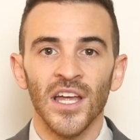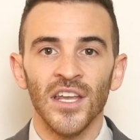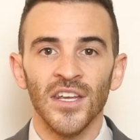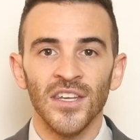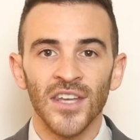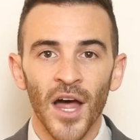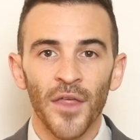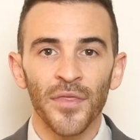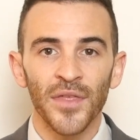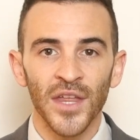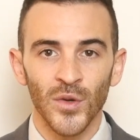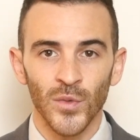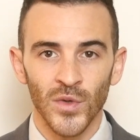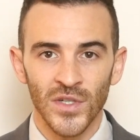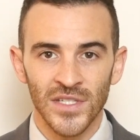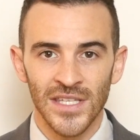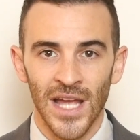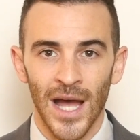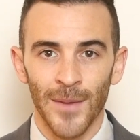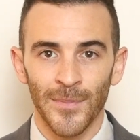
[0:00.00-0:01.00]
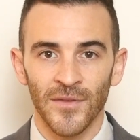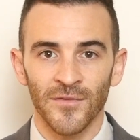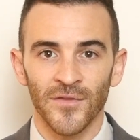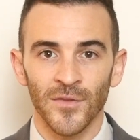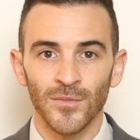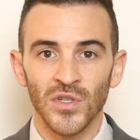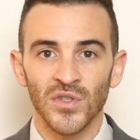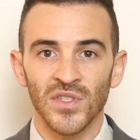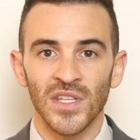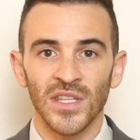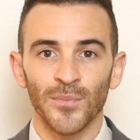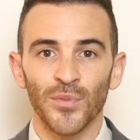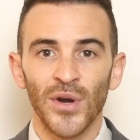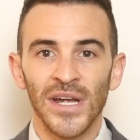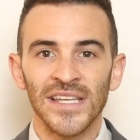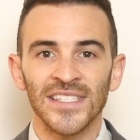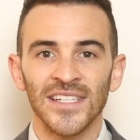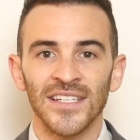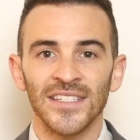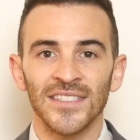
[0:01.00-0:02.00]
Nothing will stop him from using the
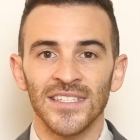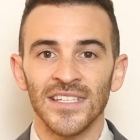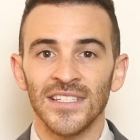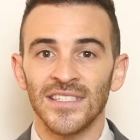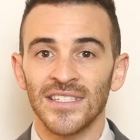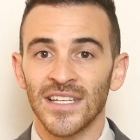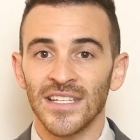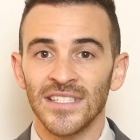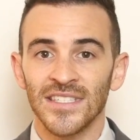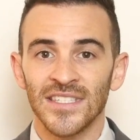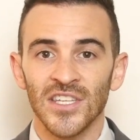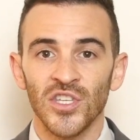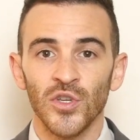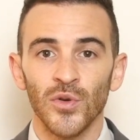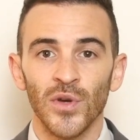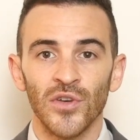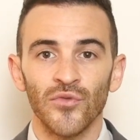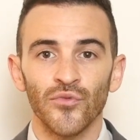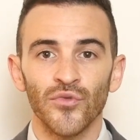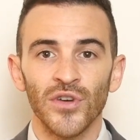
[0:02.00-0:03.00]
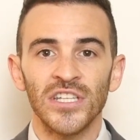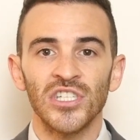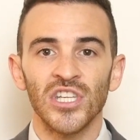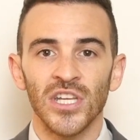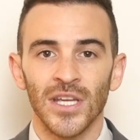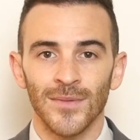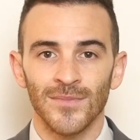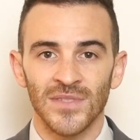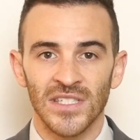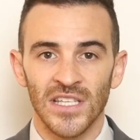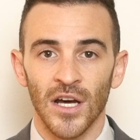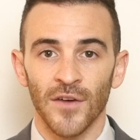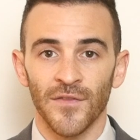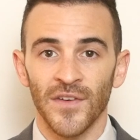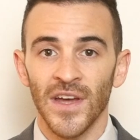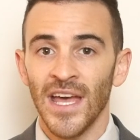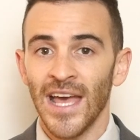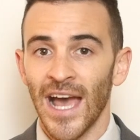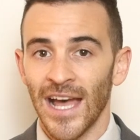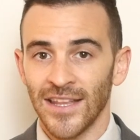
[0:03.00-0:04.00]
presidency to continue enriching himself